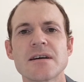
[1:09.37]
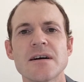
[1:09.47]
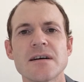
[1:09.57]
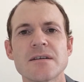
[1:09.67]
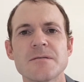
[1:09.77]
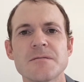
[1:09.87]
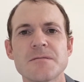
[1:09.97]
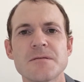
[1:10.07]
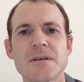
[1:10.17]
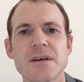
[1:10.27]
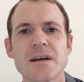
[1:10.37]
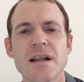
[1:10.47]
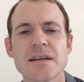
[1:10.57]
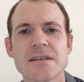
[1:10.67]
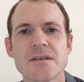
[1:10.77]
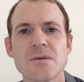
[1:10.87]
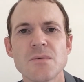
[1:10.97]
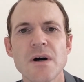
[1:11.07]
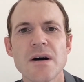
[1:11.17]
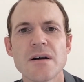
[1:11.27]
a kind of classical
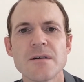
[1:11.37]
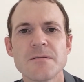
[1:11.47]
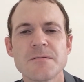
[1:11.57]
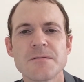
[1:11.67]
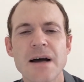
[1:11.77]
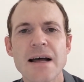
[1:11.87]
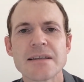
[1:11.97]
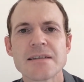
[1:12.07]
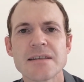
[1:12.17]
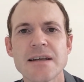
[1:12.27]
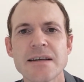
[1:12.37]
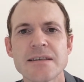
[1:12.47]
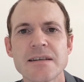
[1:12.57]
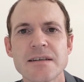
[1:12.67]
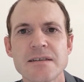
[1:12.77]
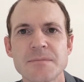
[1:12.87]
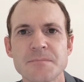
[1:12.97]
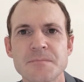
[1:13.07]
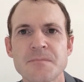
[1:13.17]
work of antinatalism.